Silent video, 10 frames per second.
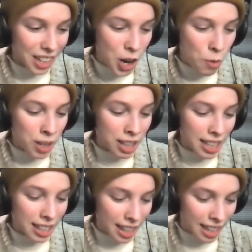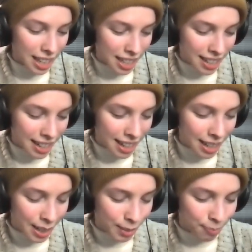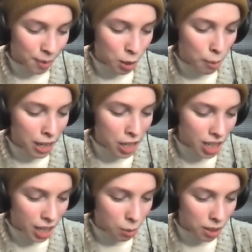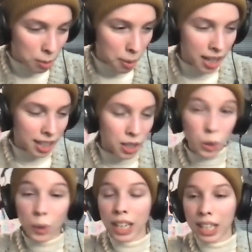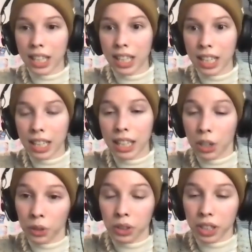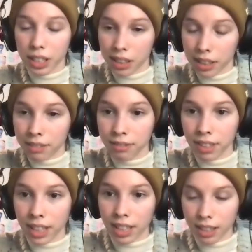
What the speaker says: one thing that you mentioned was about joining the culture of like